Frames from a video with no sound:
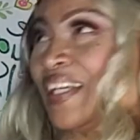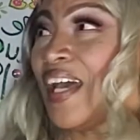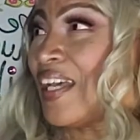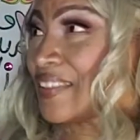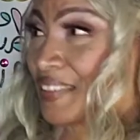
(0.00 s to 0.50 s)

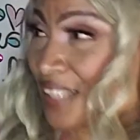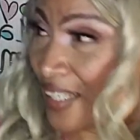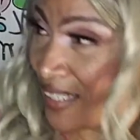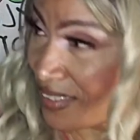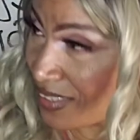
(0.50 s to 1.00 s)
I was
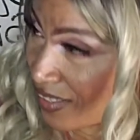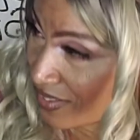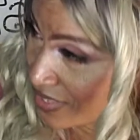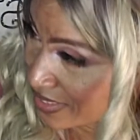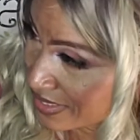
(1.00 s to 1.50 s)
like,
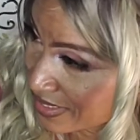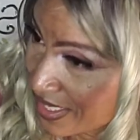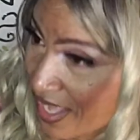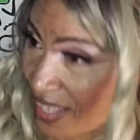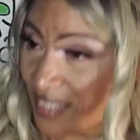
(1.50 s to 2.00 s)
are the
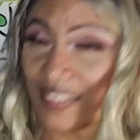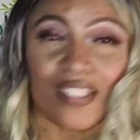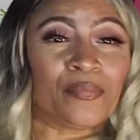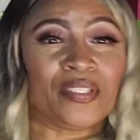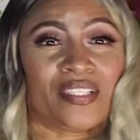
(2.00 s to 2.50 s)
skies coming